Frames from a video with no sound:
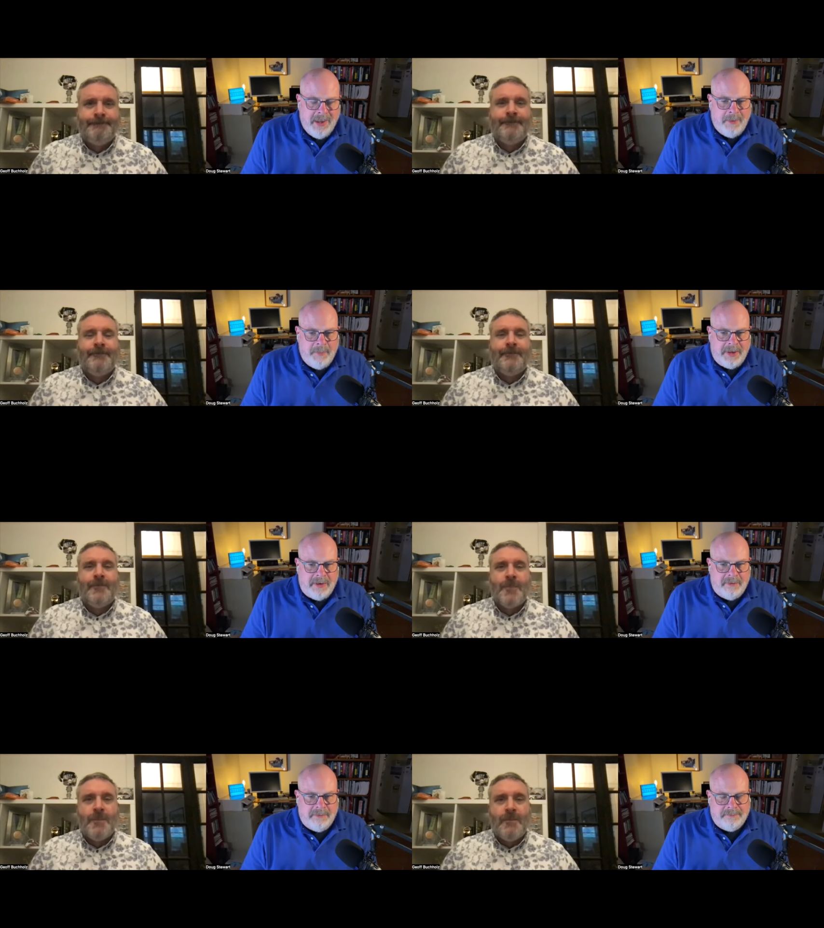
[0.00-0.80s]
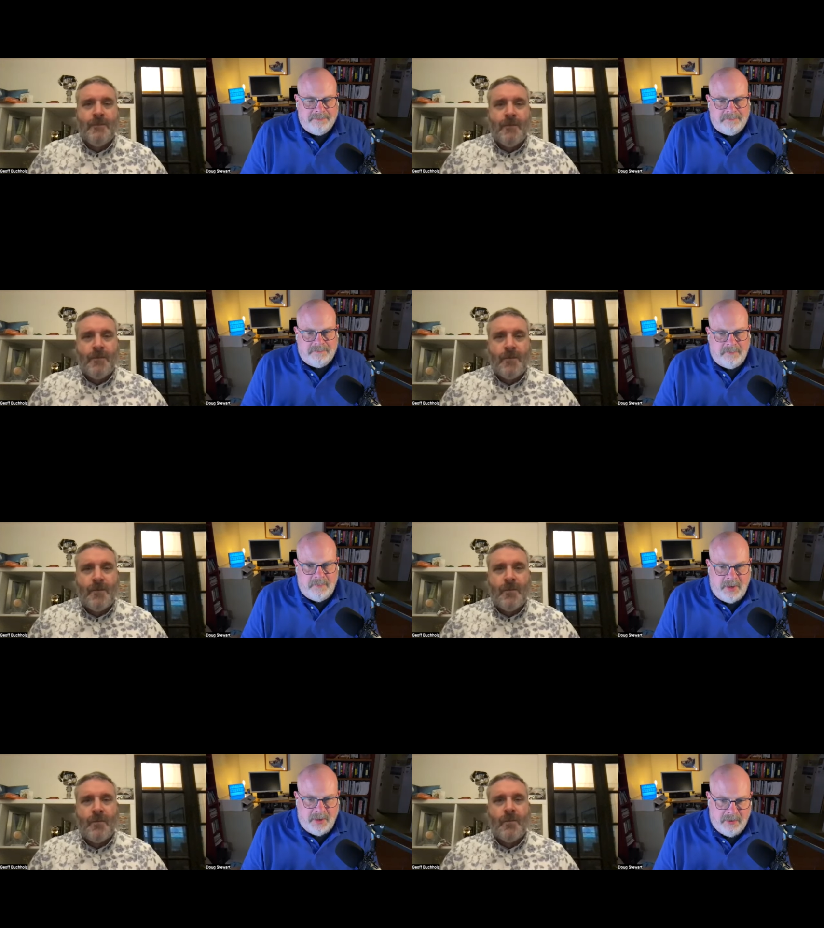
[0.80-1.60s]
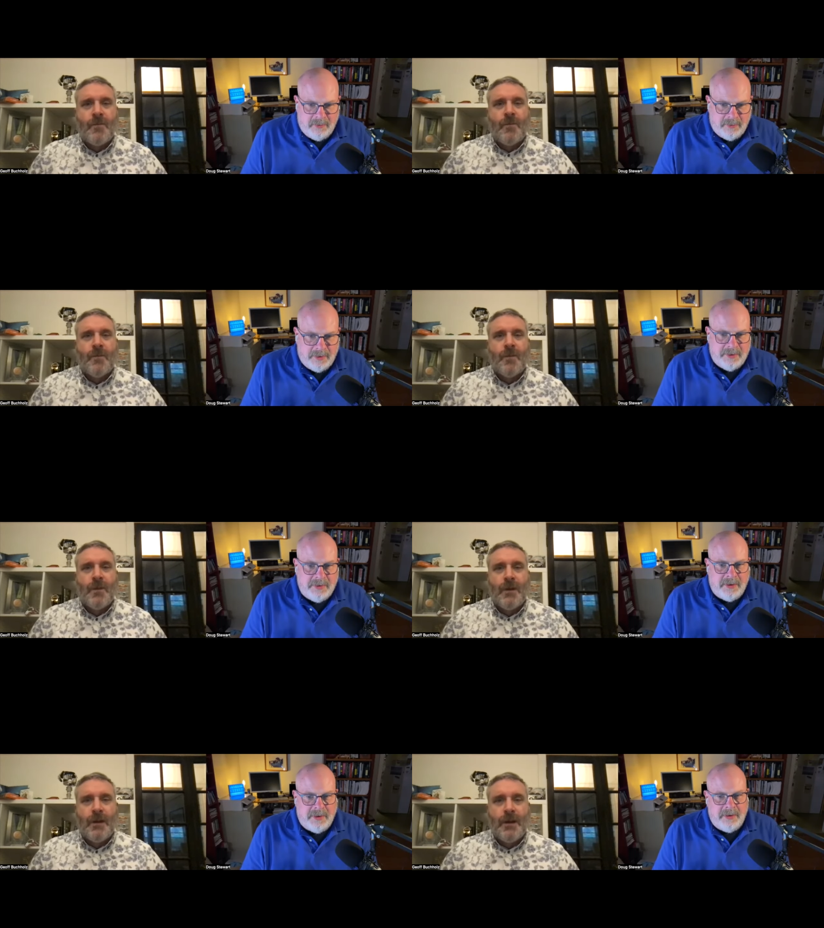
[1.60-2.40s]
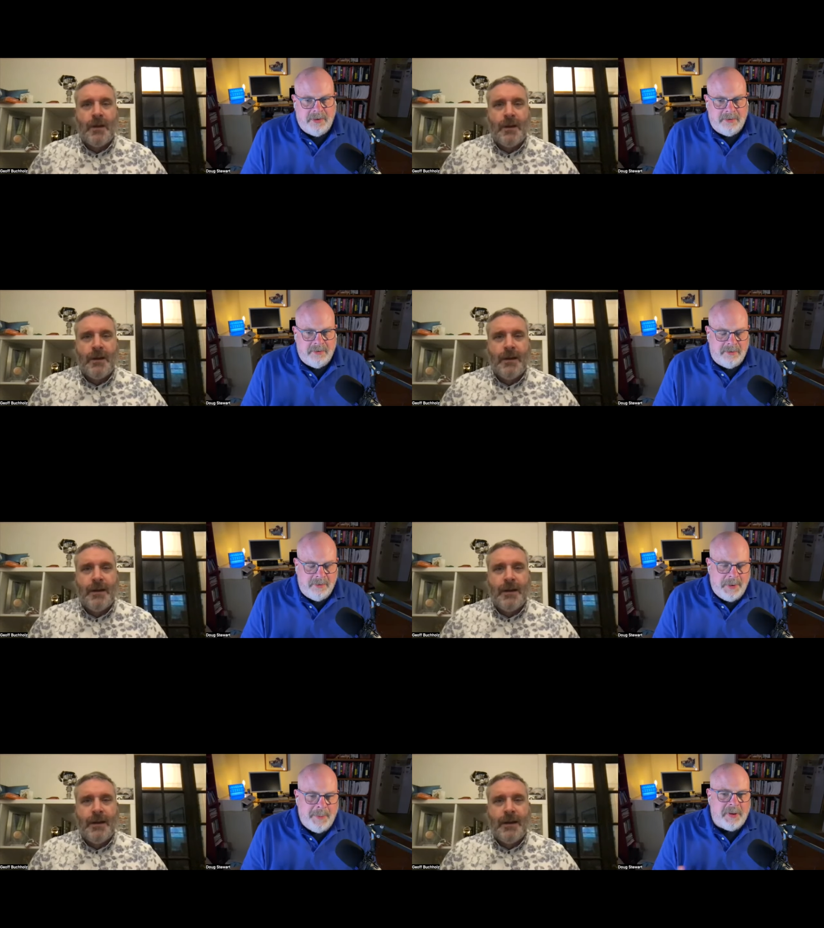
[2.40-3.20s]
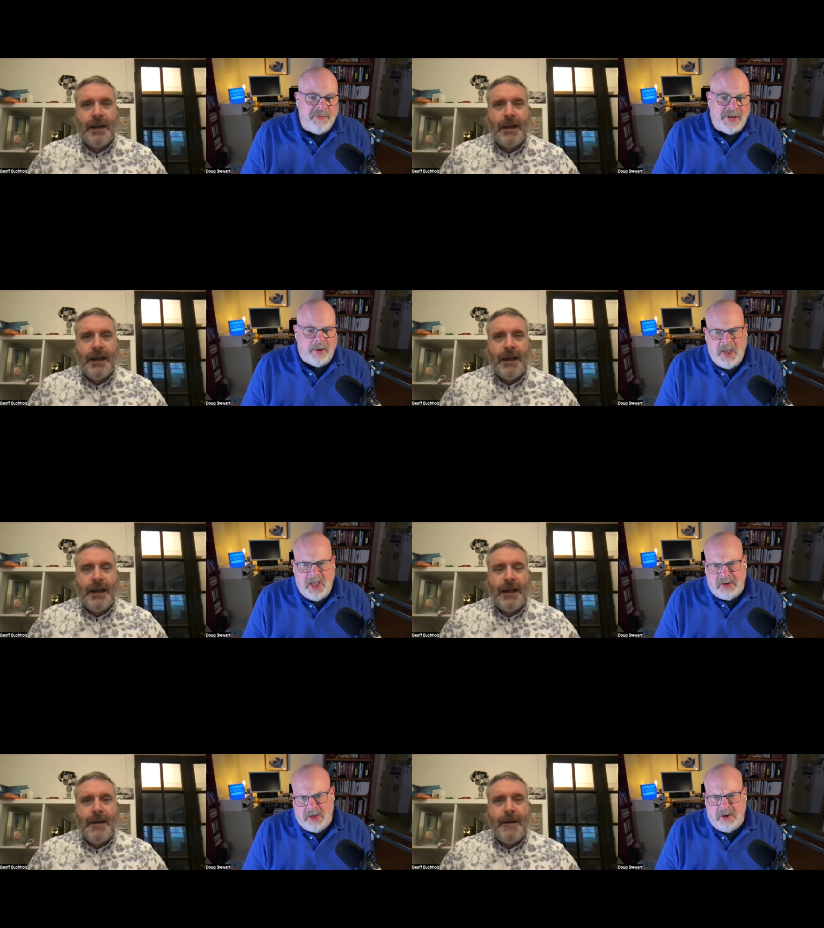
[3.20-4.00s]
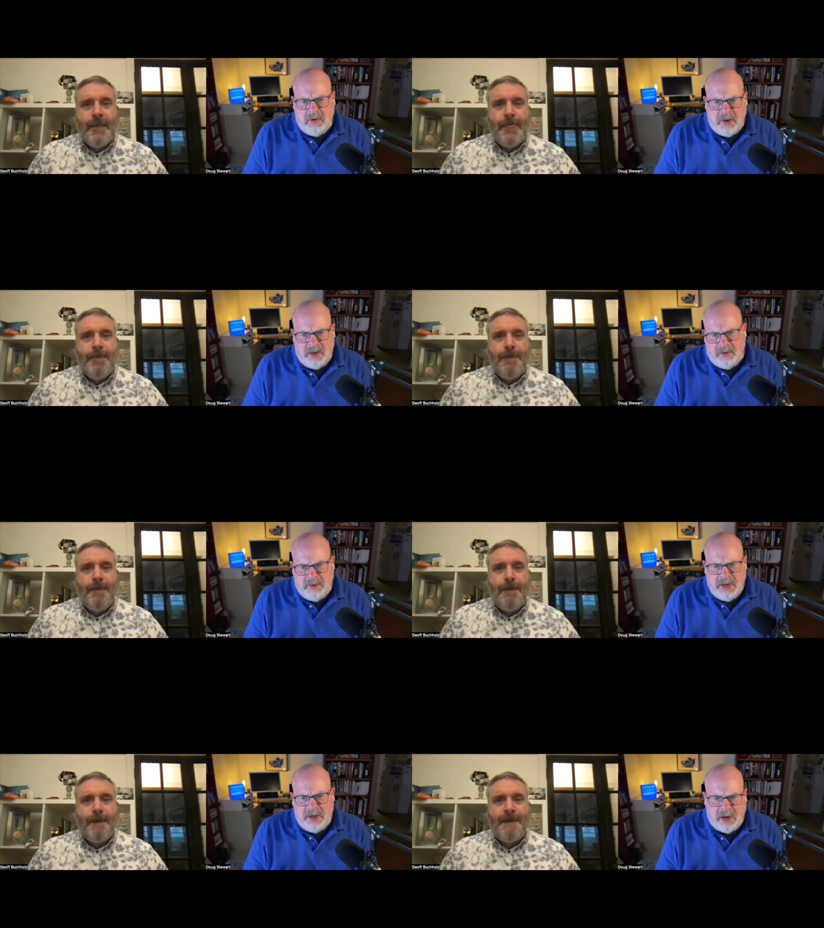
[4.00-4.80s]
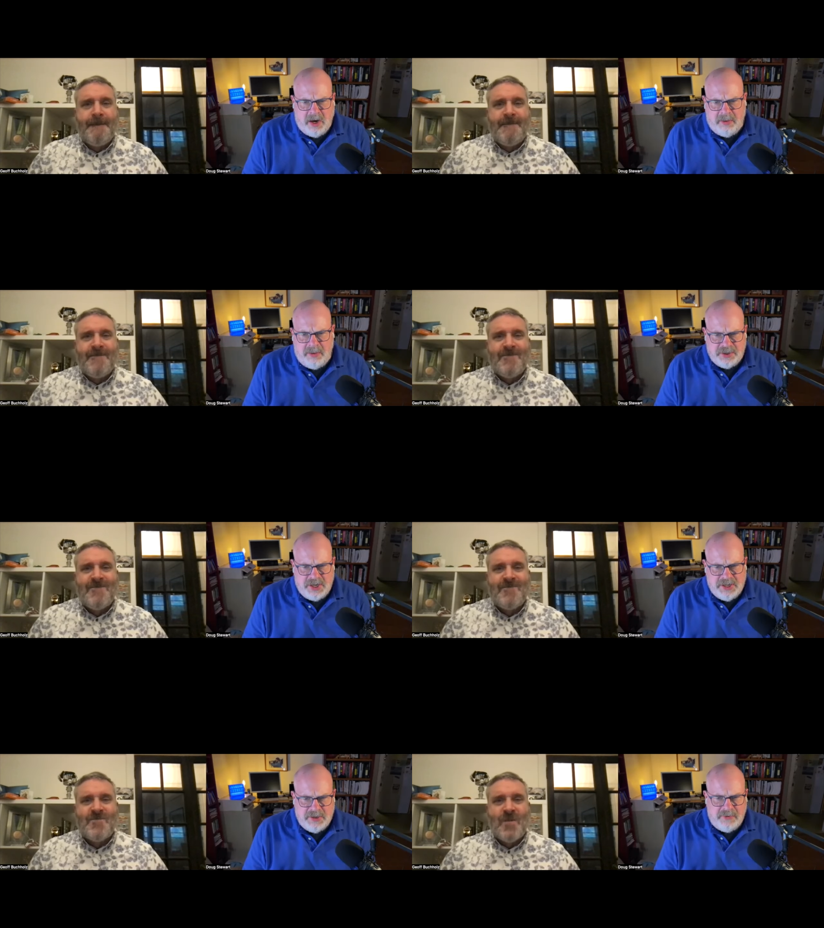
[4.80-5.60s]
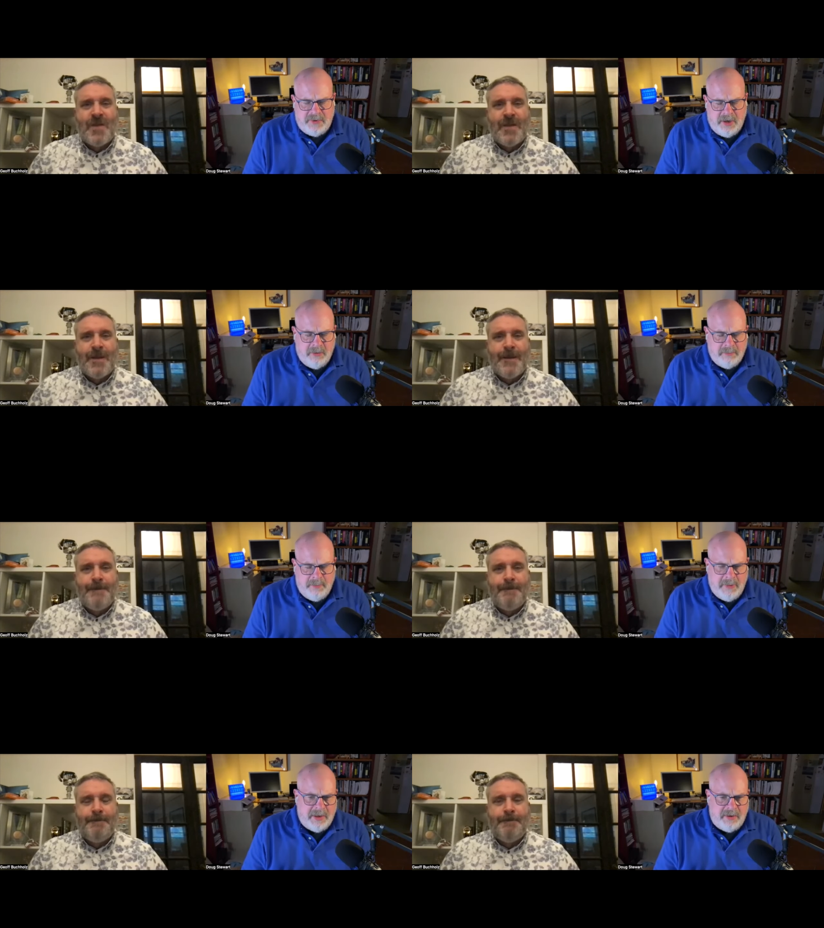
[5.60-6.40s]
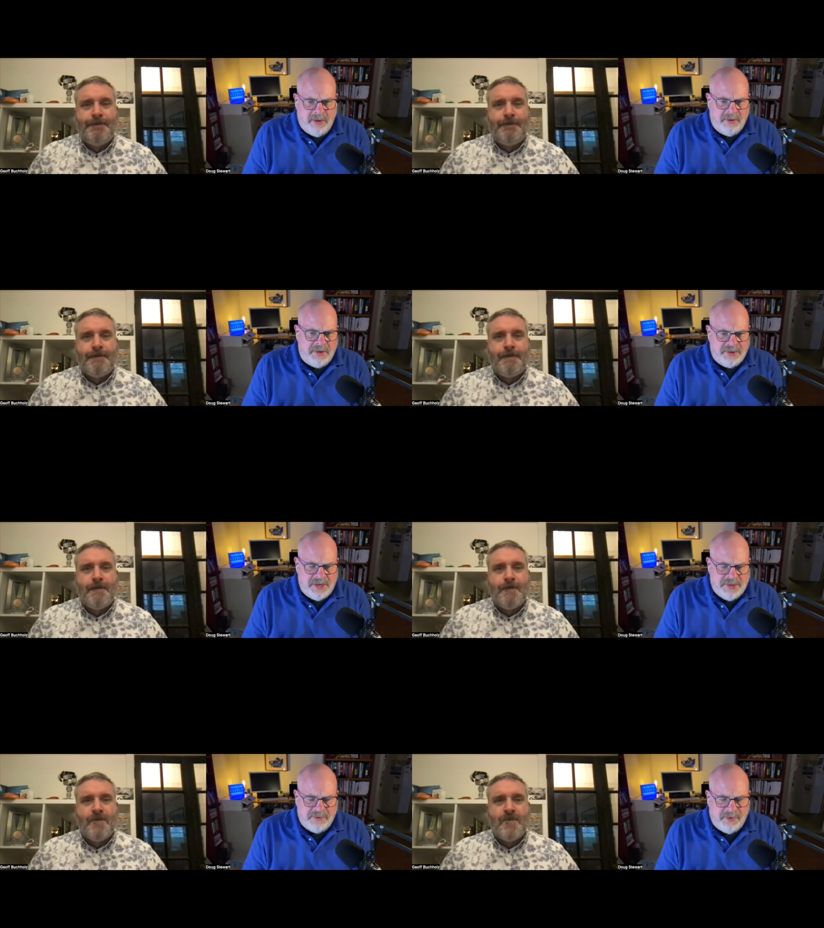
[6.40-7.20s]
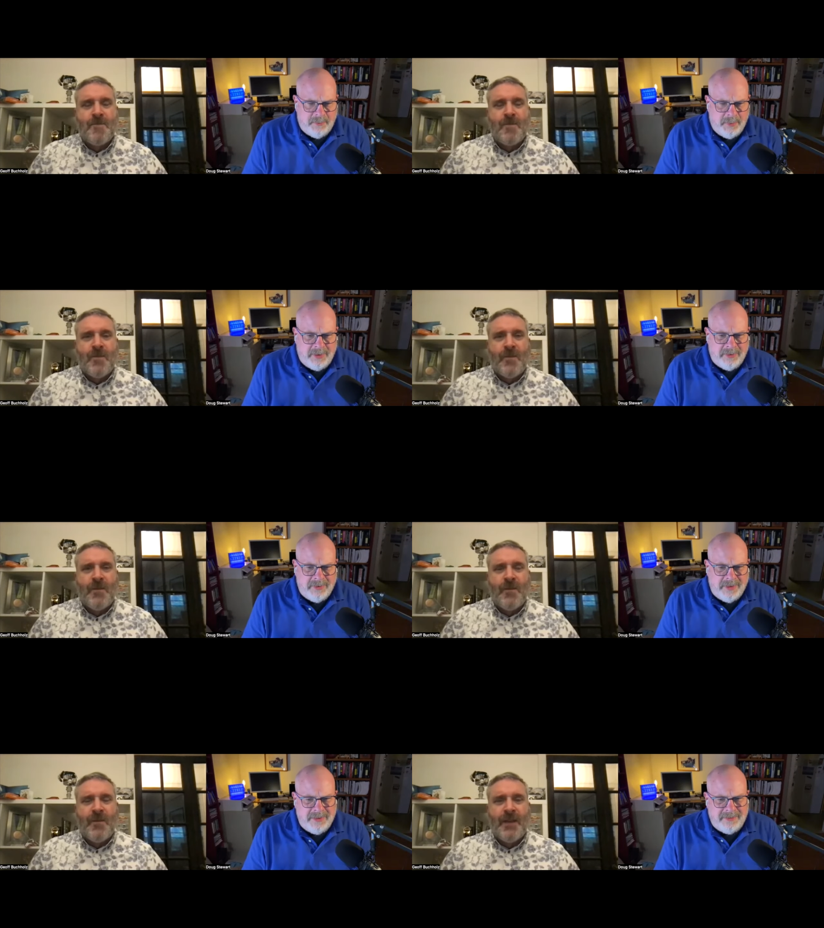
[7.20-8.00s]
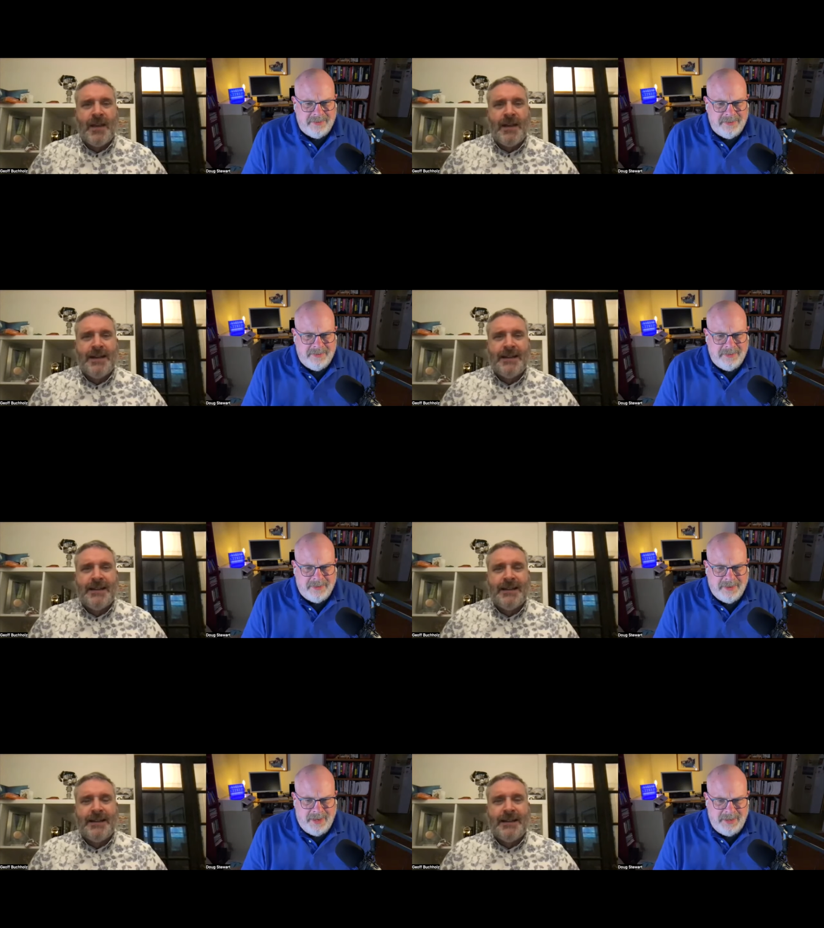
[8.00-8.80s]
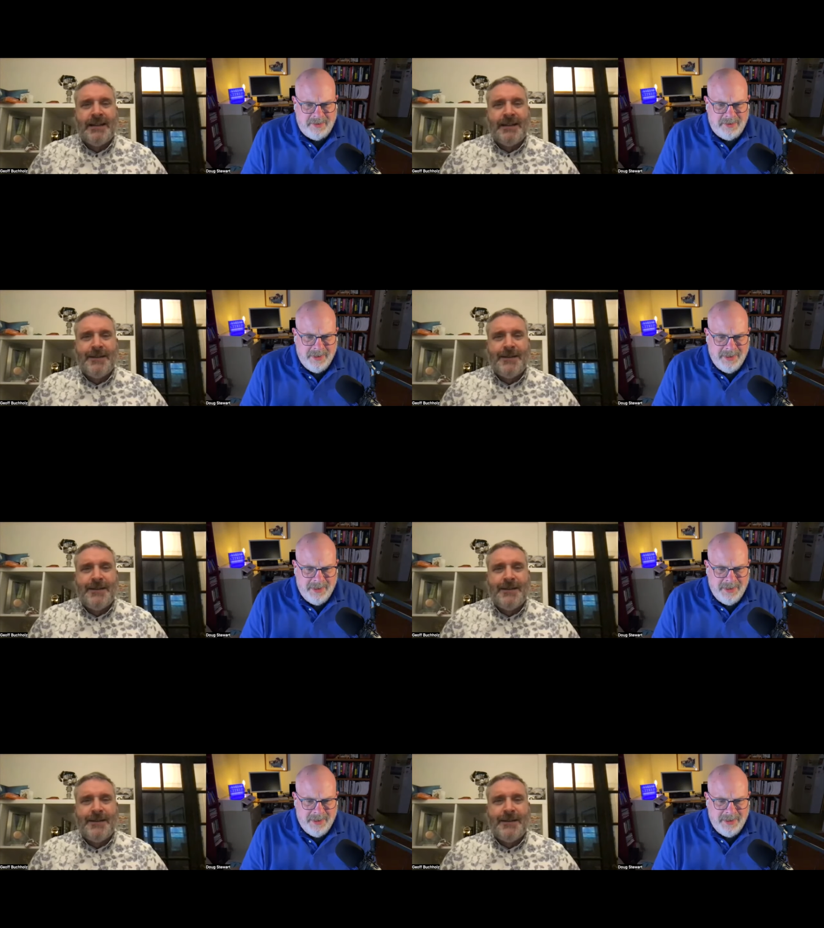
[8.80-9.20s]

Speaker 1: I'm like, you know, uh, uh people can say, well, you know, I don't need a car that changes, you know, model uh, that changes it. Well, it kind of